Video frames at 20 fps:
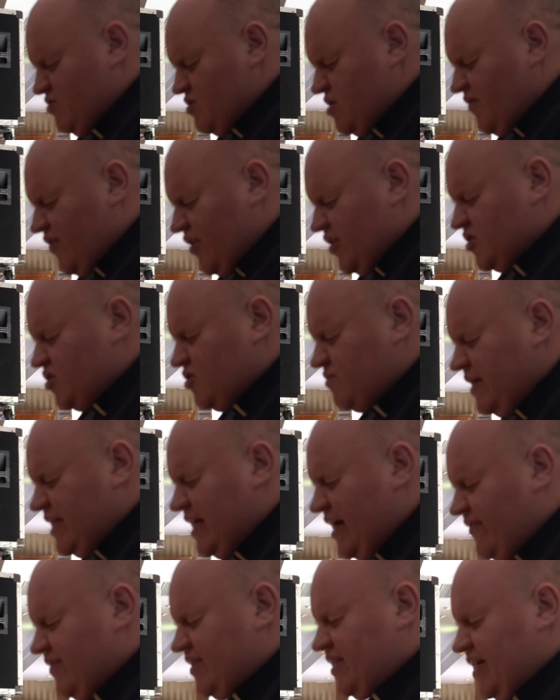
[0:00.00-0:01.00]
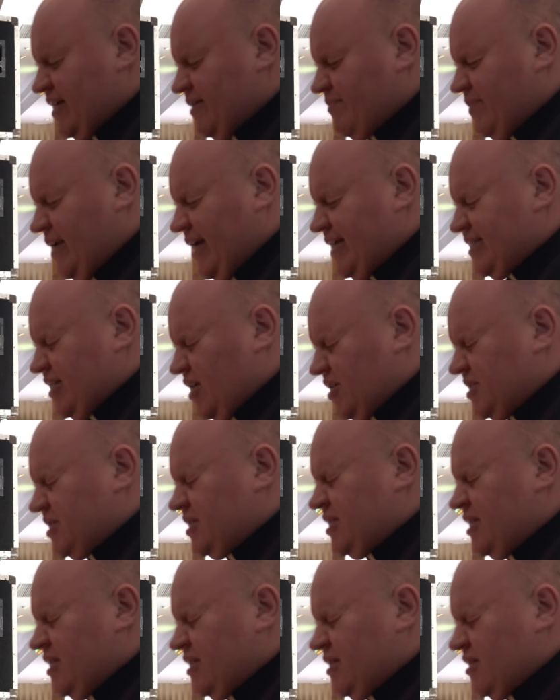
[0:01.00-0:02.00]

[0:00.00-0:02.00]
universe who made everything, bless us